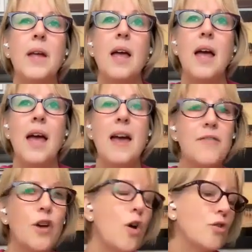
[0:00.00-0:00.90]
have the
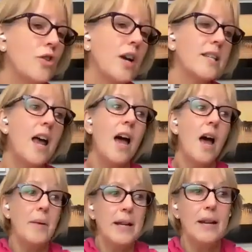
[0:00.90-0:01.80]
contrast. I
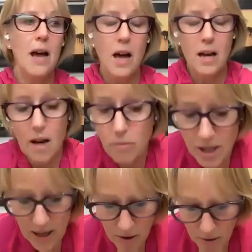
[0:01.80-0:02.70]
mean, I'll
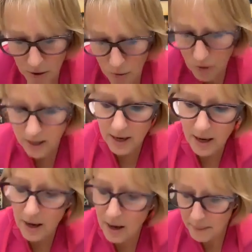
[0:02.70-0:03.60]
tell you a story.
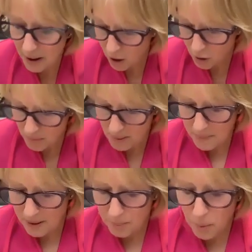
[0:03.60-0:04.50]
I
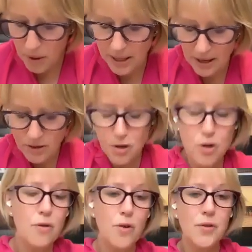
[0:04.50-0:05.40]
remember putting out to the
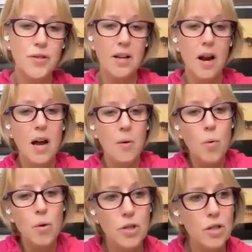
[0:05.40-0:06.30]
universe that I
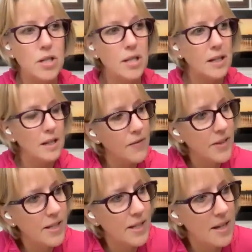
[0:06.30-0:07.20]
wanted to live in the
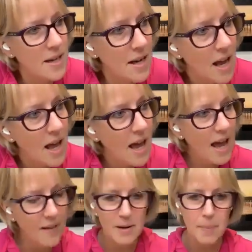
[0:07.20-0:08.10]
city,
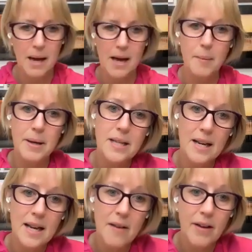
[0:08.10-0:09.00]
have an apartment, and
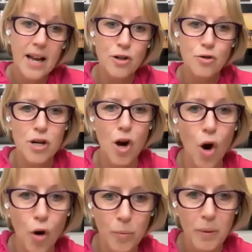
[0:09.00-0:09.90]
have a country
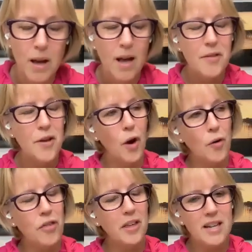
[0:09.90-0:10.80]
home. The only
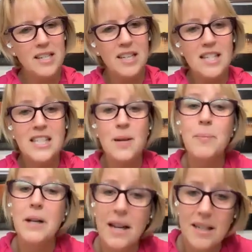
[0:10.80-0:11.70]
thing I didn't
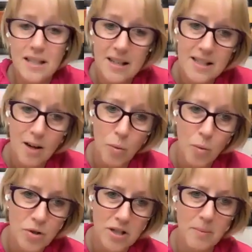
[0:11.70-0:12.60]
stipulate is I
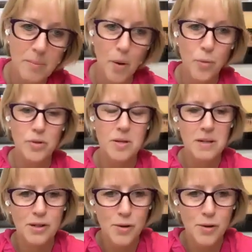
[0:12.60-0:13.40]
wanted them both to be in New